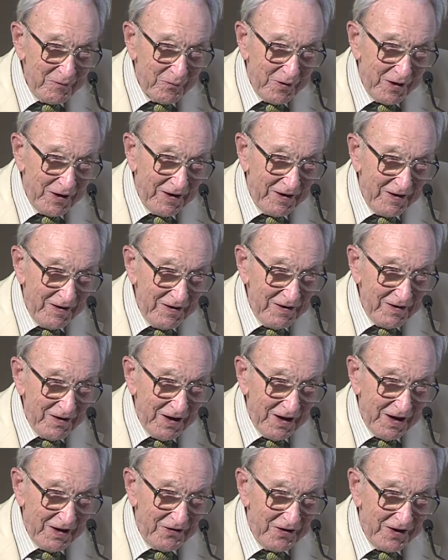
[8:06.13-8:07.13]
by
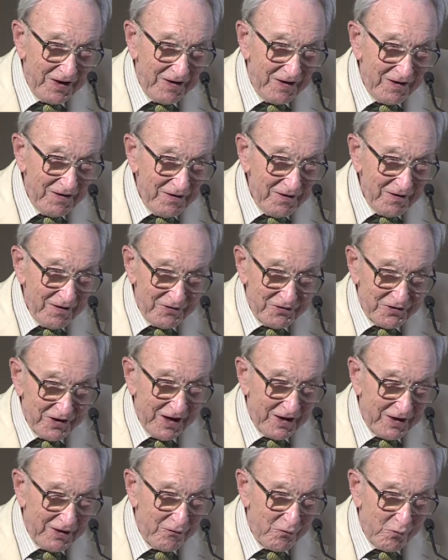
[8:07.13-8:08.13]
adding a
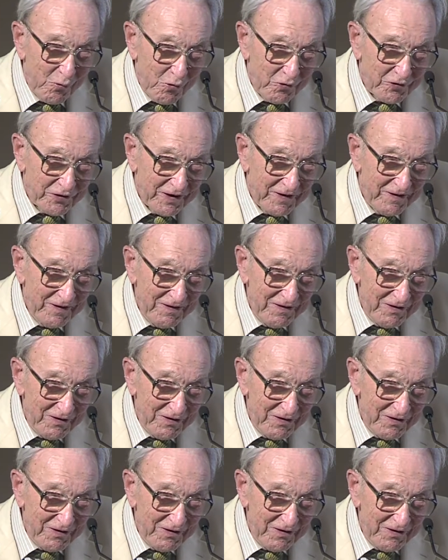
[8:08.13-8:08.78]
tank of water.